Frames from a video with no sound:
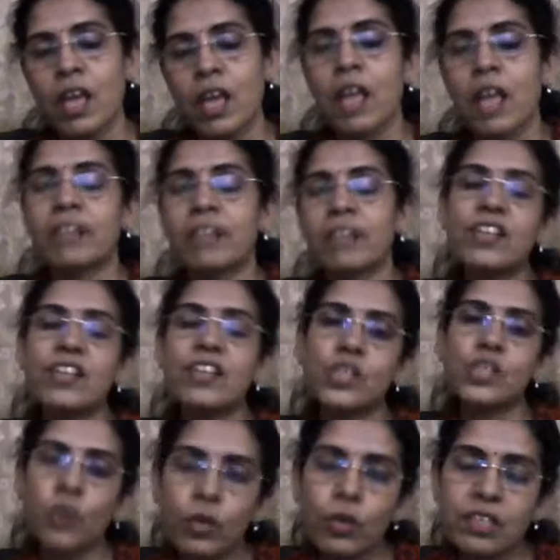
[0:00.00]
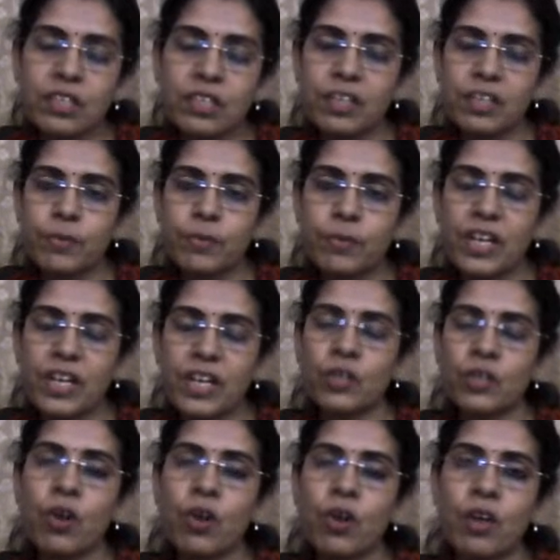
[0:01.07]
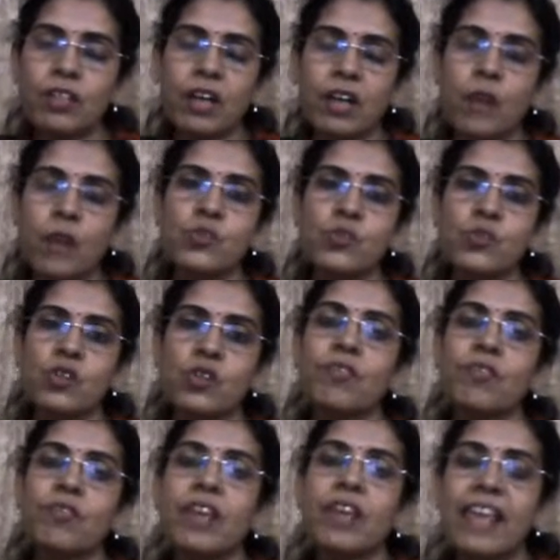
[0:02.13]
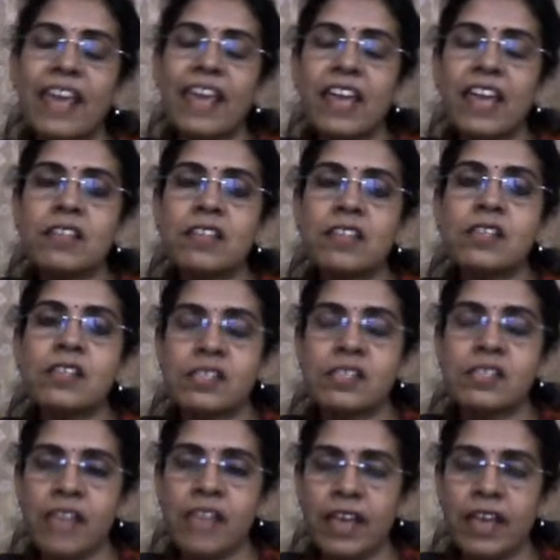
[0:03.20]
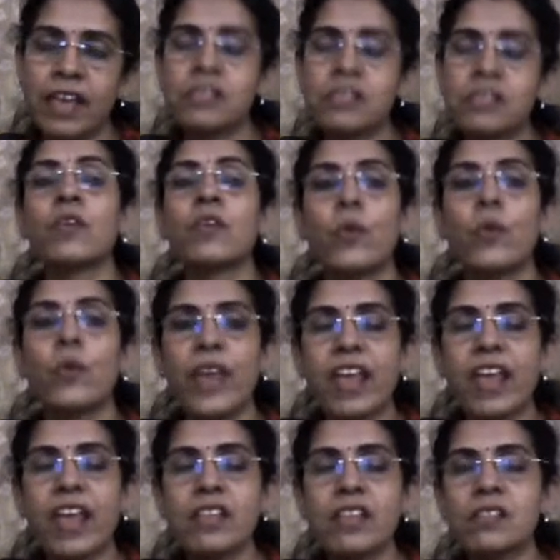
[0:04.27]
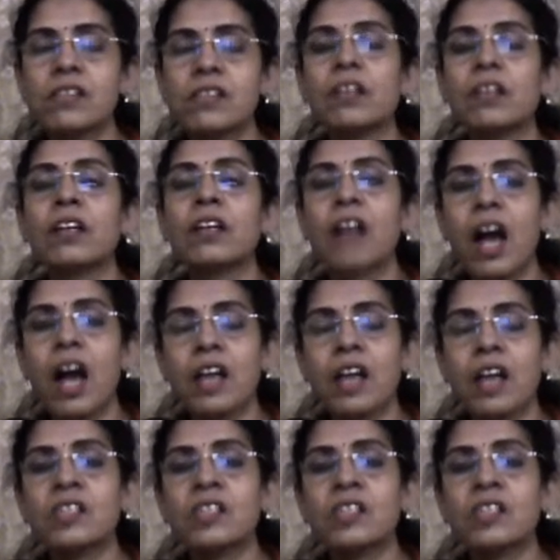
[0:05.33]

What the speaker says: There is no discrimination on grounds of age, sex, race, caste,